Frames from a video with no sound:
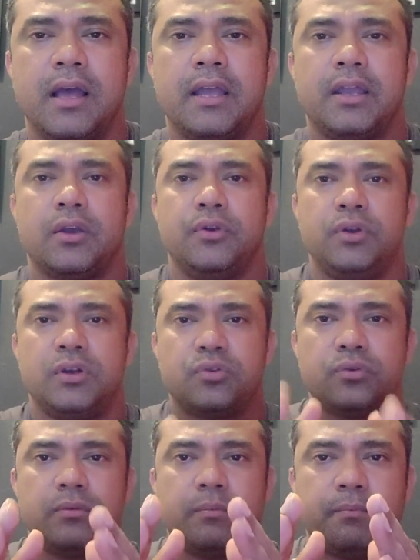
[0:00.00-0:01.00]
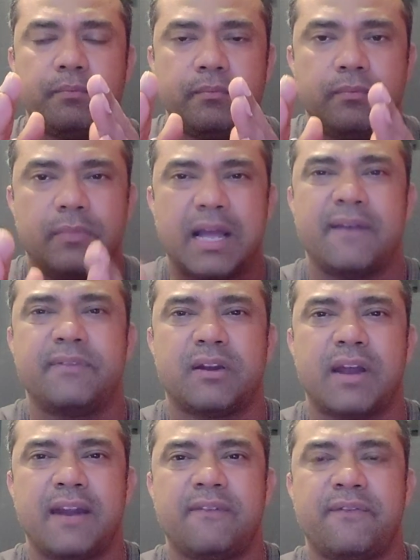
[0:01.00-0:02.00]
You need to have the
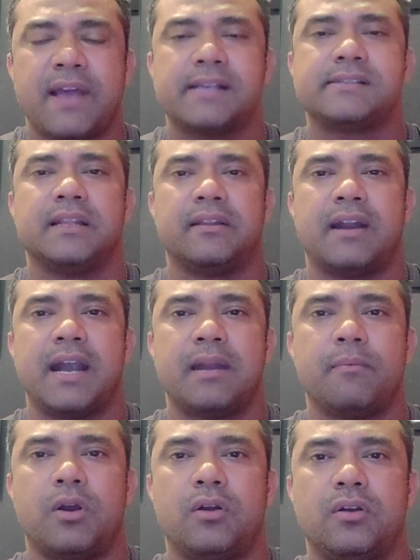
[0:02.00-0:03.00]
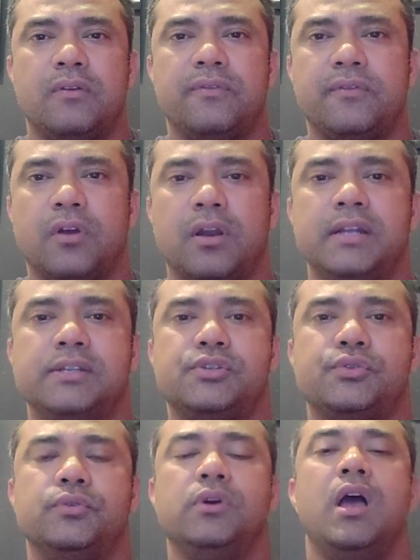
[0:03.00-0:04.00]
right facts and the right amount of
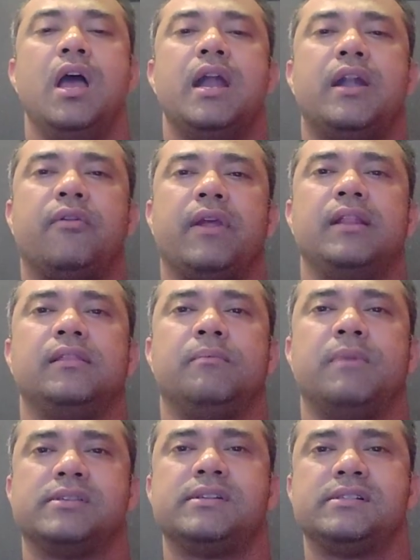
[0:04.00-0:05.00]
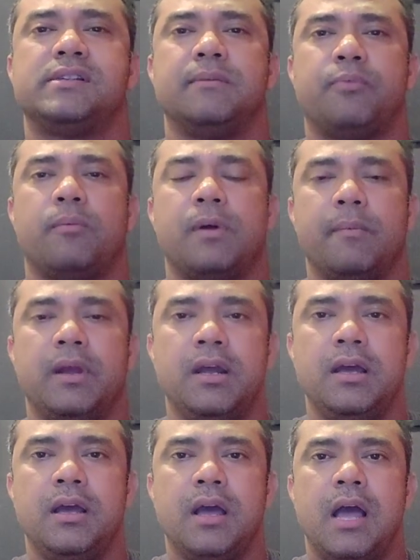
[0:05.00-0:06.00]
knowledge to train the muscles in a proper
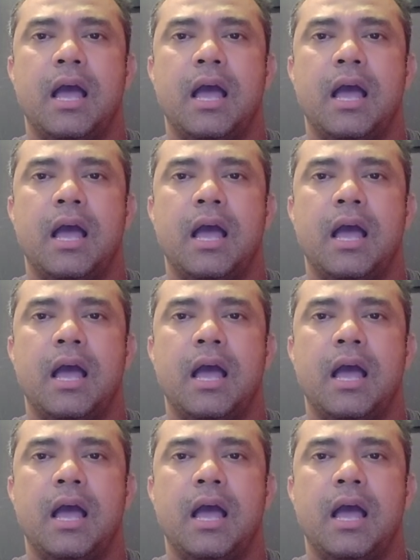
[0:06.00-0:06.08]
manner.